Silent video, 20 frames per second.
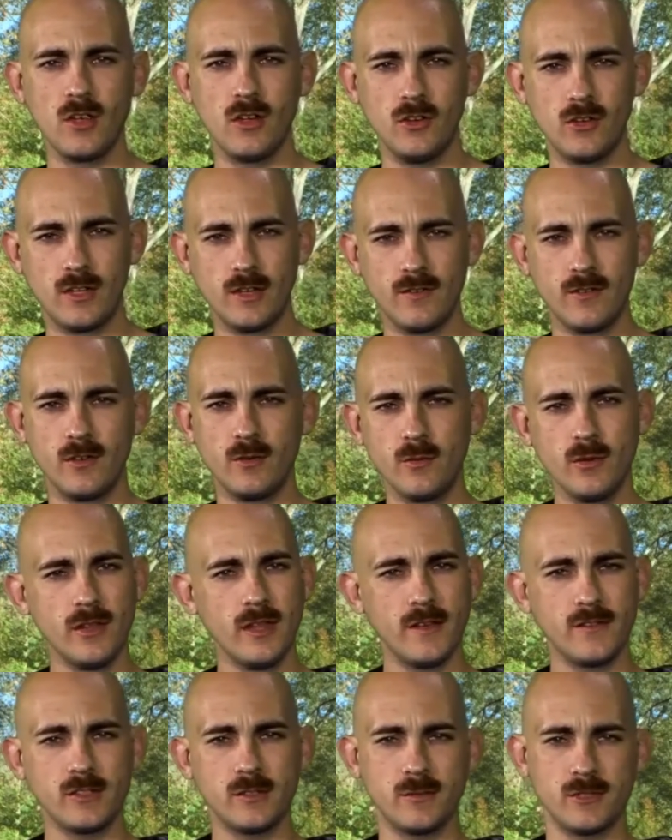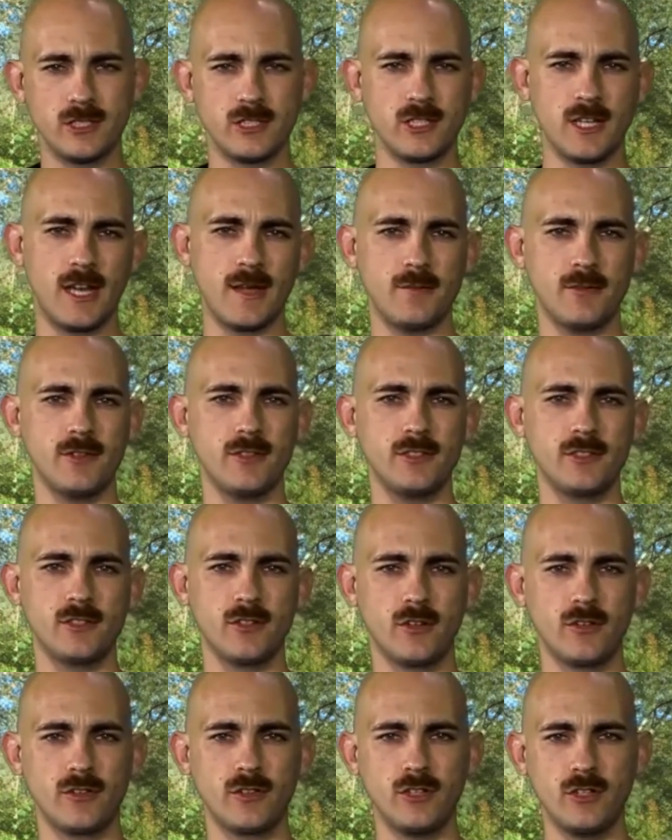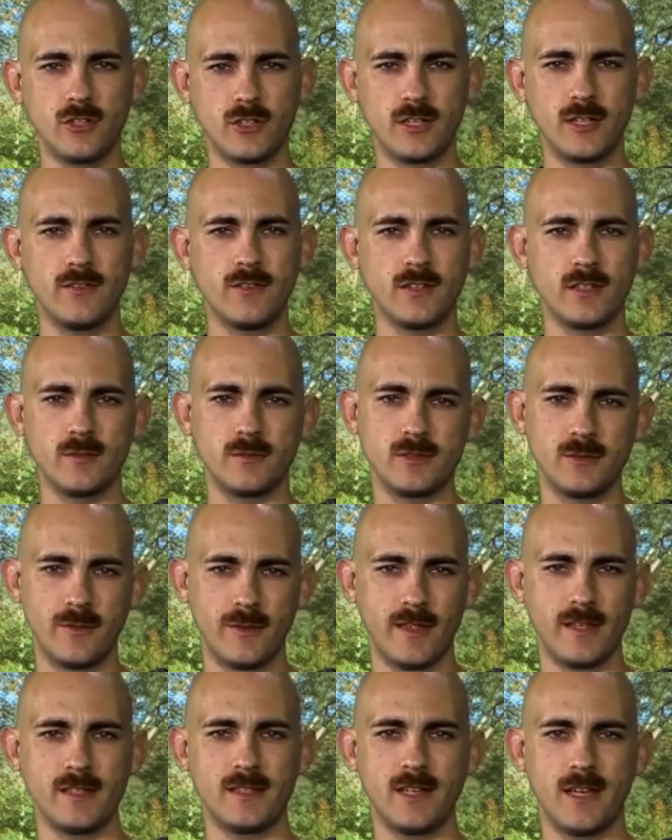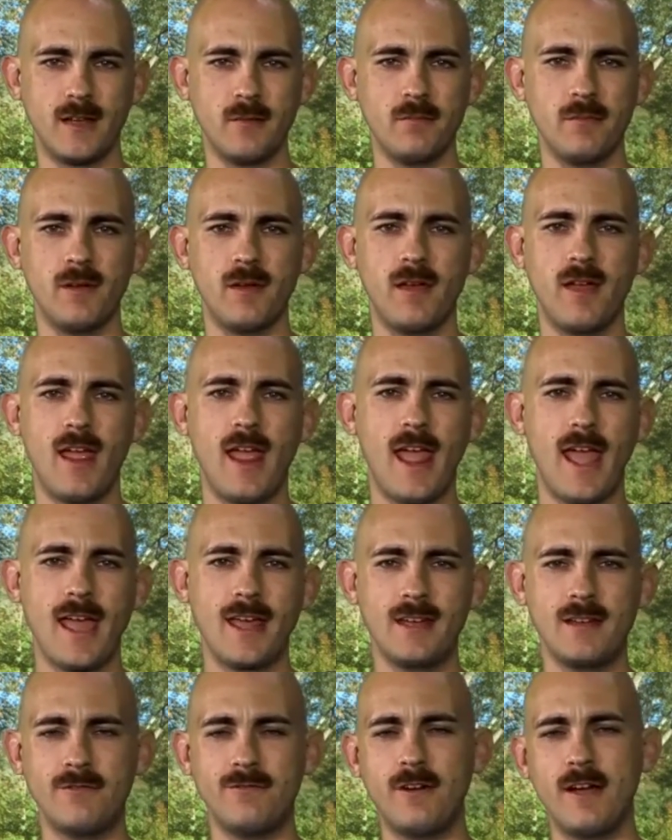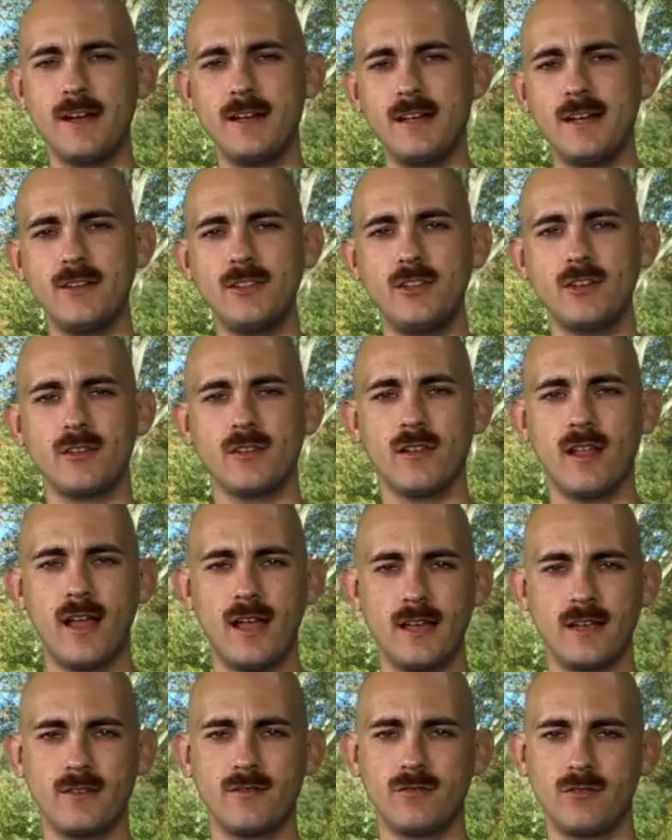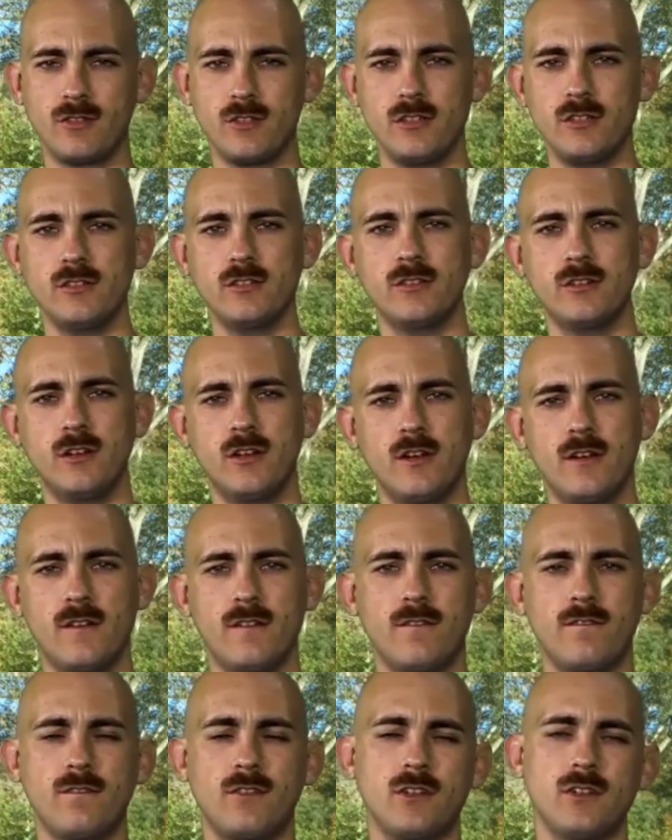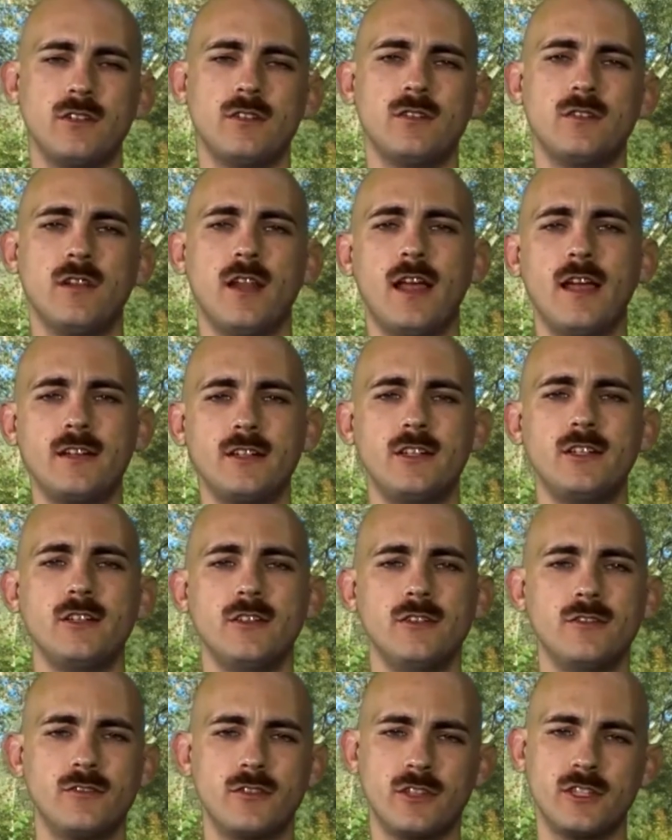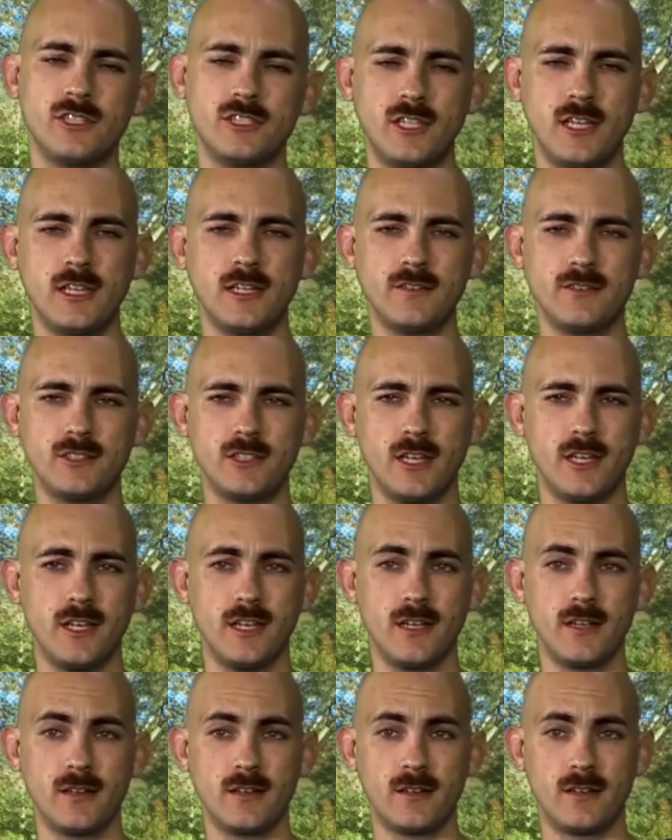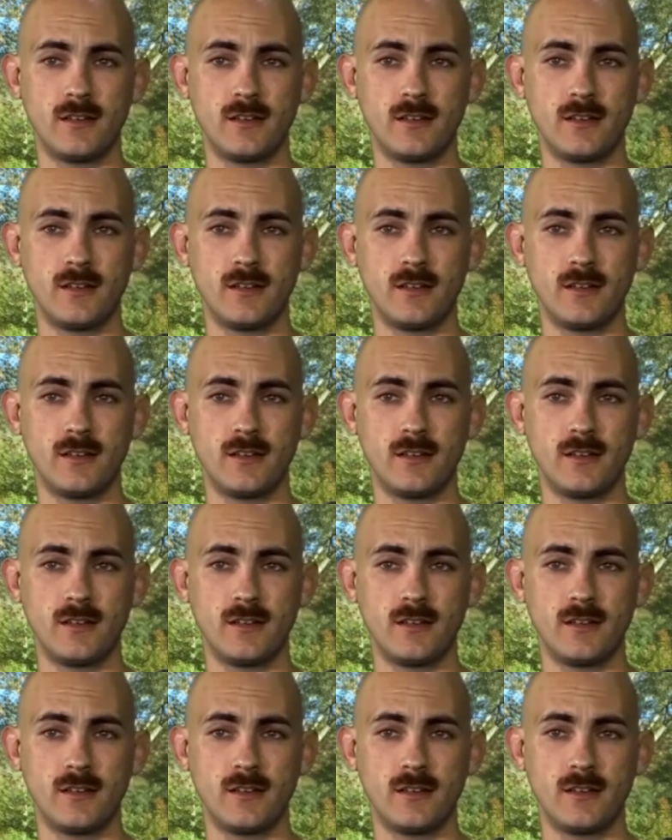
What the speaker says: you're giving, we only have so much time on this earth, and you're giving them some of that time, and to find out they're lying for you, lying to you for the sake of saying,